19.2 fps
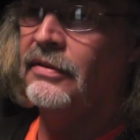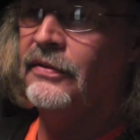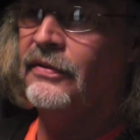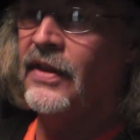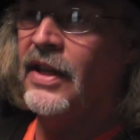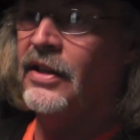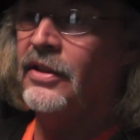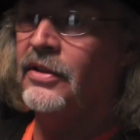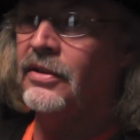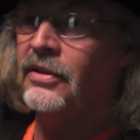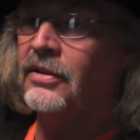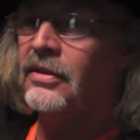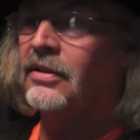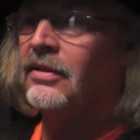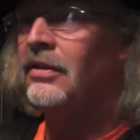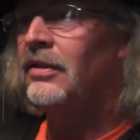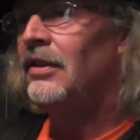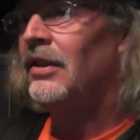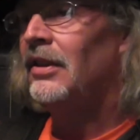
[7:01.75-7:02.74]
Fender
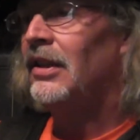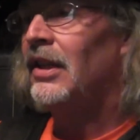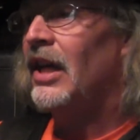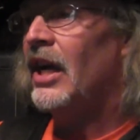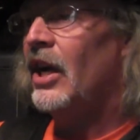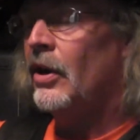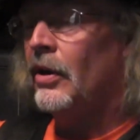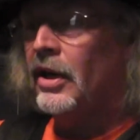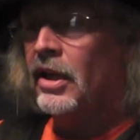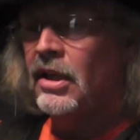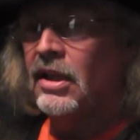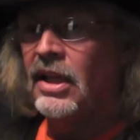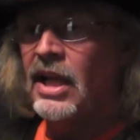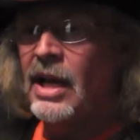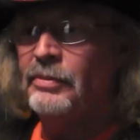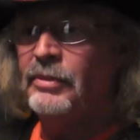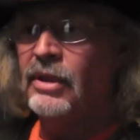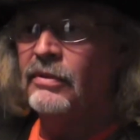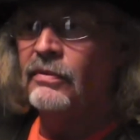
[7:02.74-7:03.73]
Eric
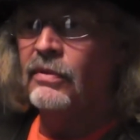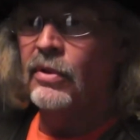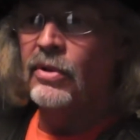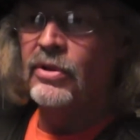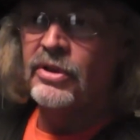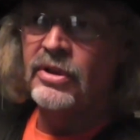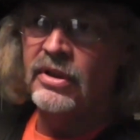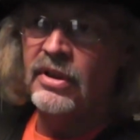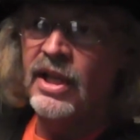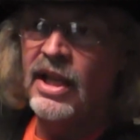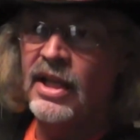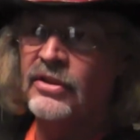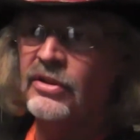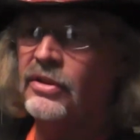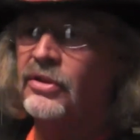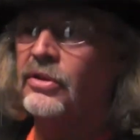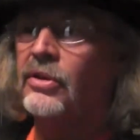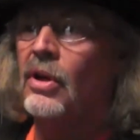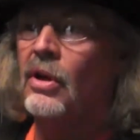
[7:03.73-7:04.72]
Clapton version has
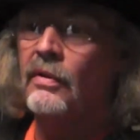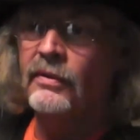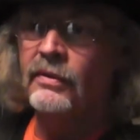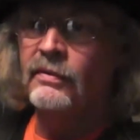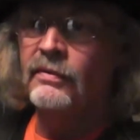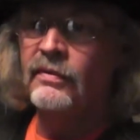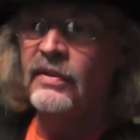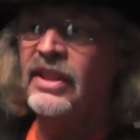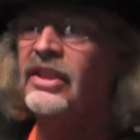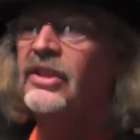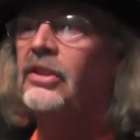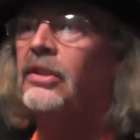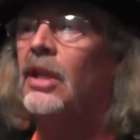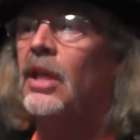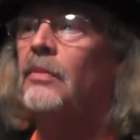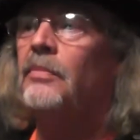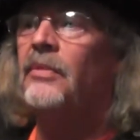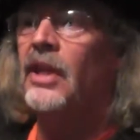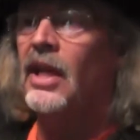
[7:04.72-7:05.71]
a soft
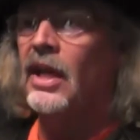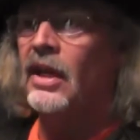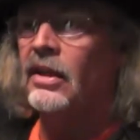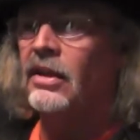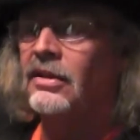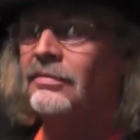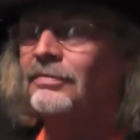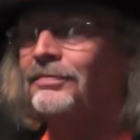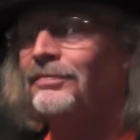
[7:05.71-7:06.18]
V-shaped neck.